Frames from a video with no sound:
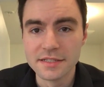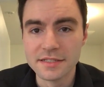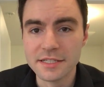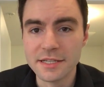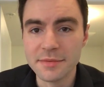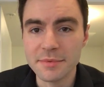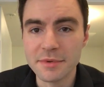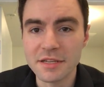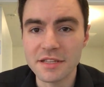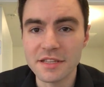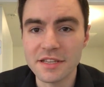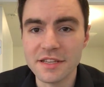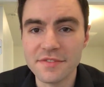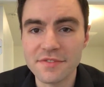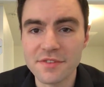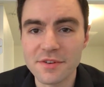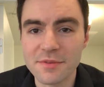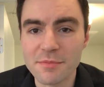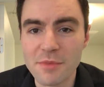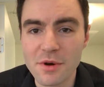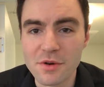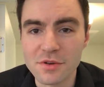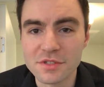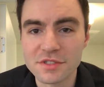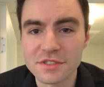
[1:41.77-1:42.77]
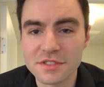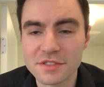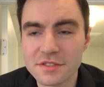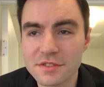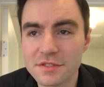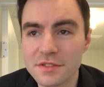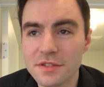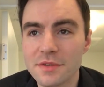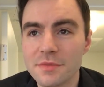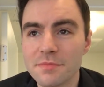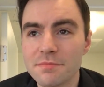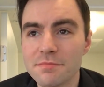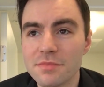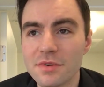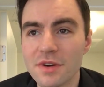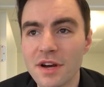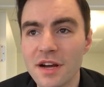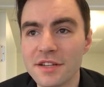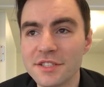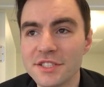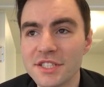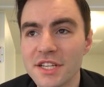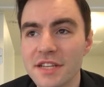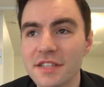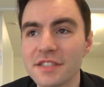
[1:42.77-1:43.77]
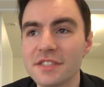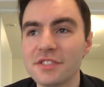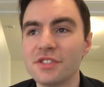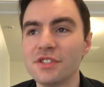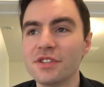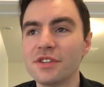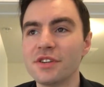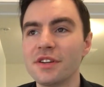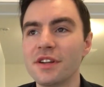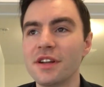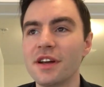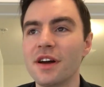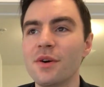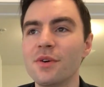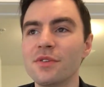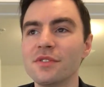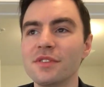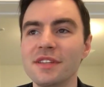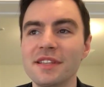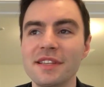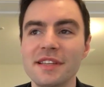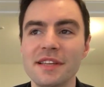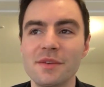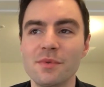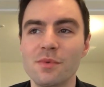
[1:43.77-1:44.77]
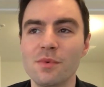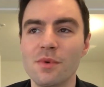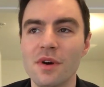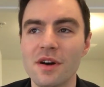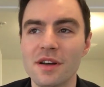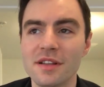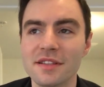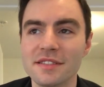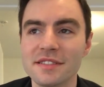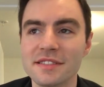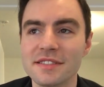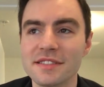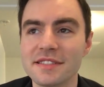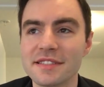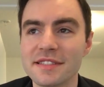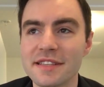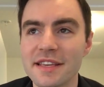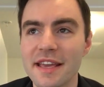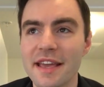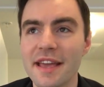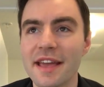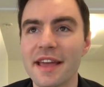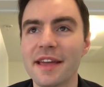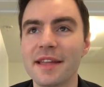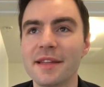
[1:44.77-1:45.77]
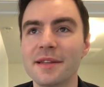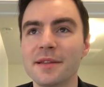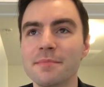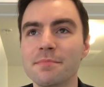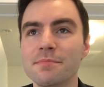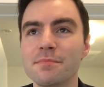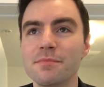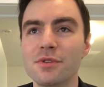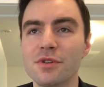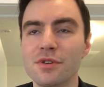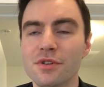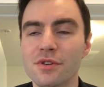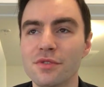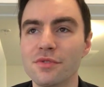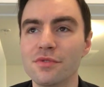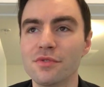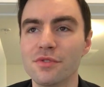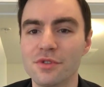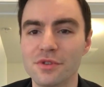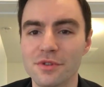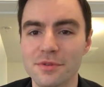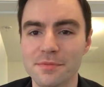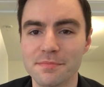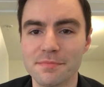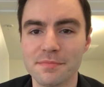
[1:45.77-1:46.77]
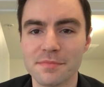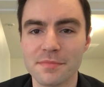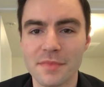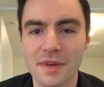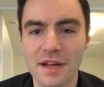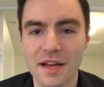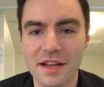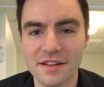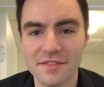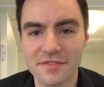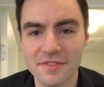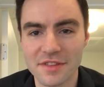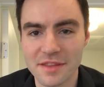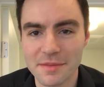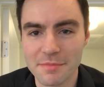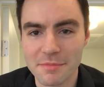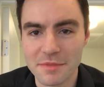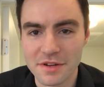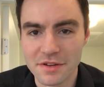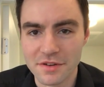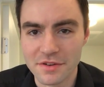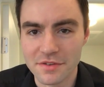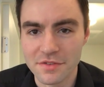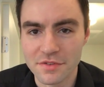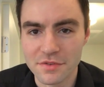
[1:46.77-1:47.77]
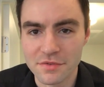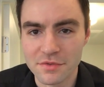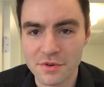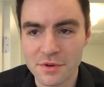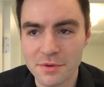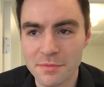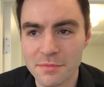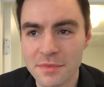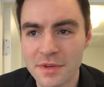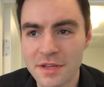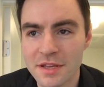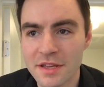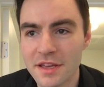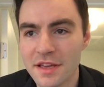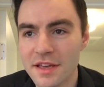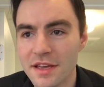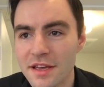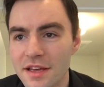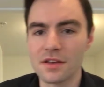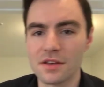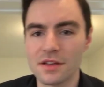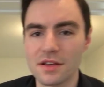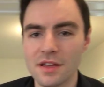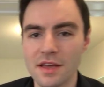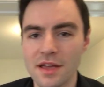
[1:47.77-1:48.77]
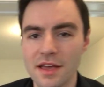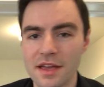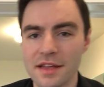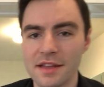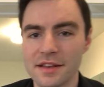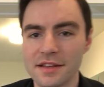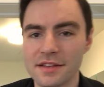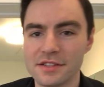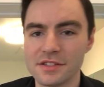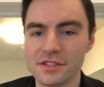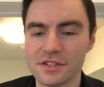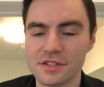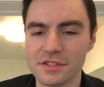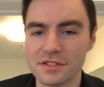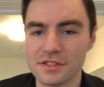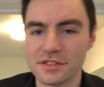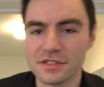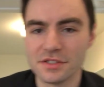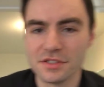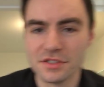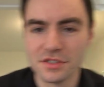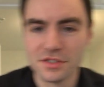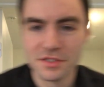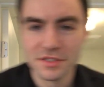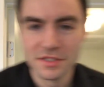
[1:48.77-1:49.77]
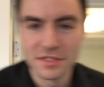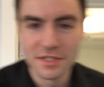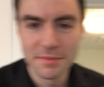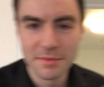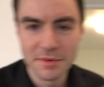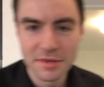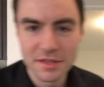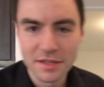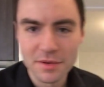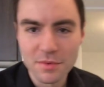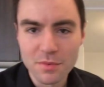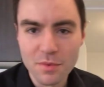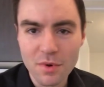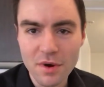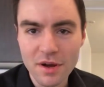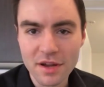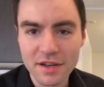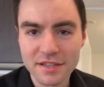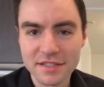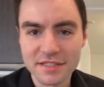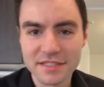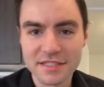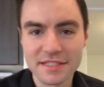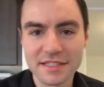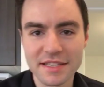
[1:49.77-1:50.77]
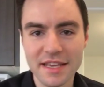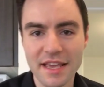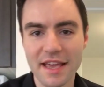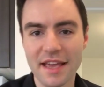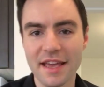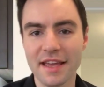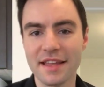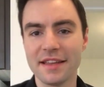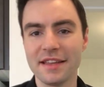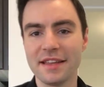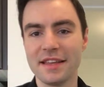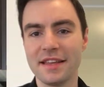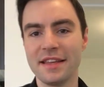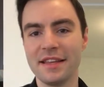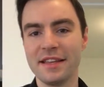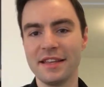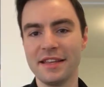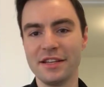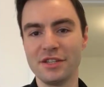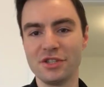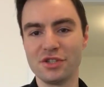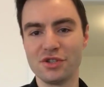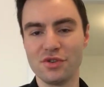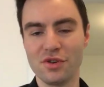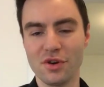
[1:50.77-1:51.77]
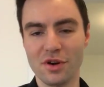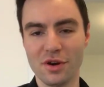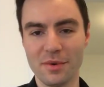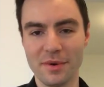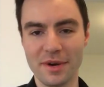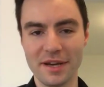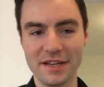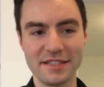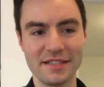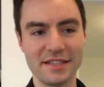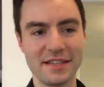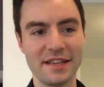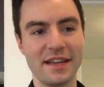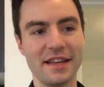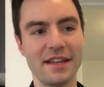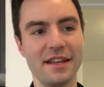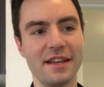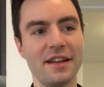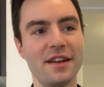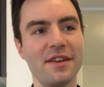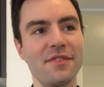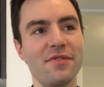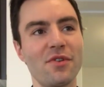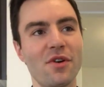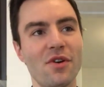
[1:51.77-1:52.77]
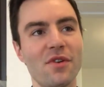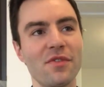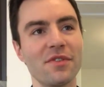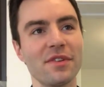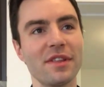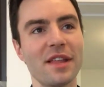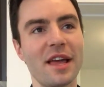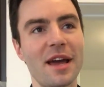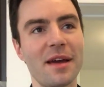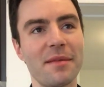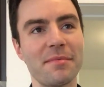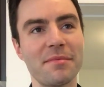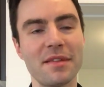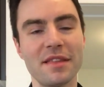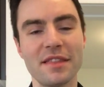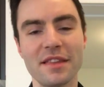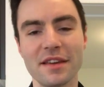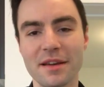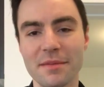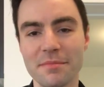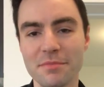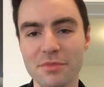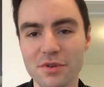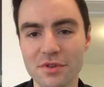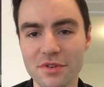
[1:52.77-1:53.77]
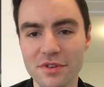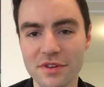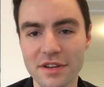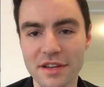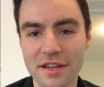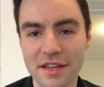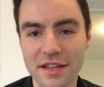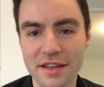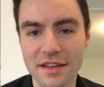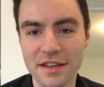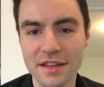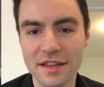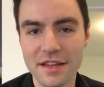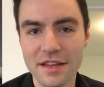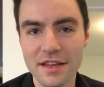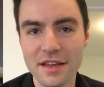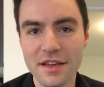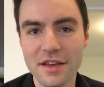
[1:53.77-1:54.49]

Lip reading: Typically, for most projects, you're going to only need one scan per room, kind of in the middle of the room, and typically one scan in each doorway to get enough overlap that the computer can